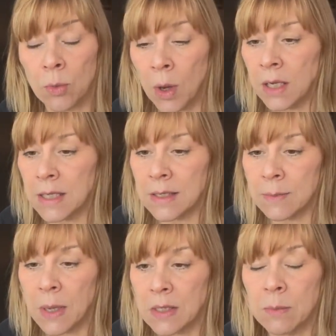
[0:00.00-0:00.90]
quality
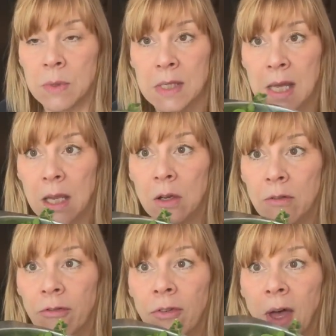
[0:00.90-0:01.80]
specimens that you
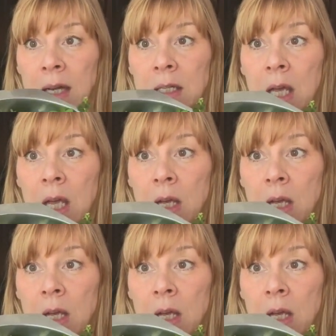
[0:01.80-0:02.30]
can find.